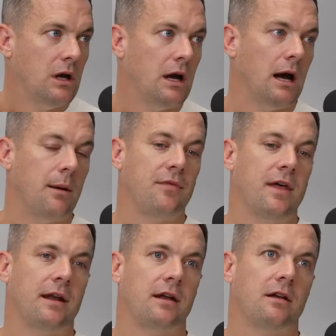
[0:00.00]

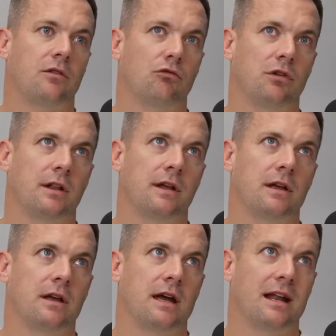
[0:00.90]
that
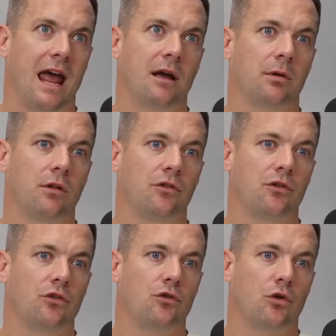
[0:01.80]
really enables
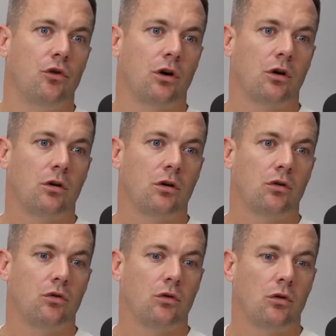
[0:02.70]
your
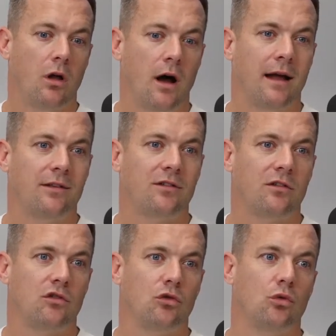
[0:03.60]
clients
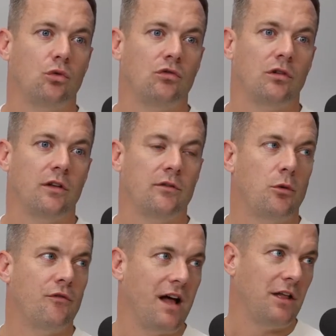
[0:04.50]
to deliver
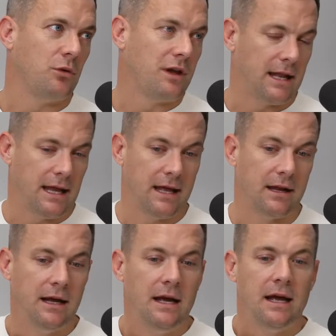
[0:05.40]
more value and get
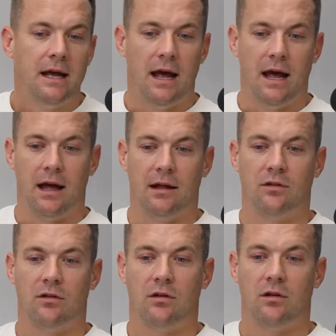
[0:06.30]
ahead. And